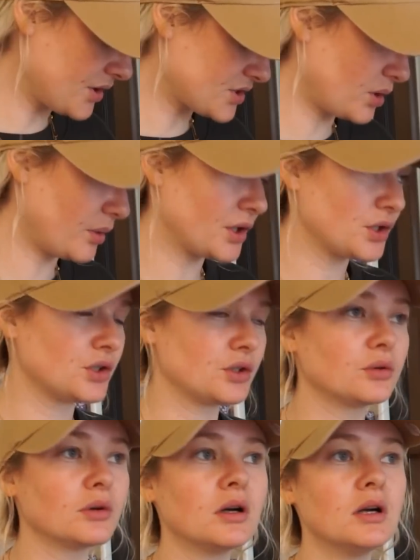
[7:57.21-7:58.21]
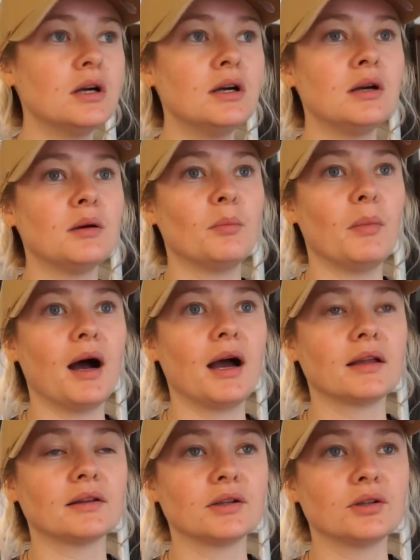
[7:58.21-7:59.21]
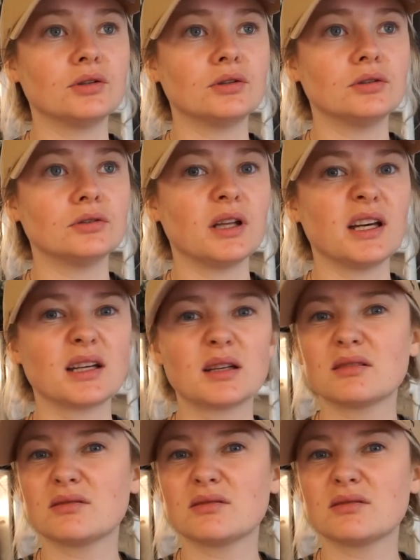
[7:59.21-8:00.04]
also wanna do my little, like,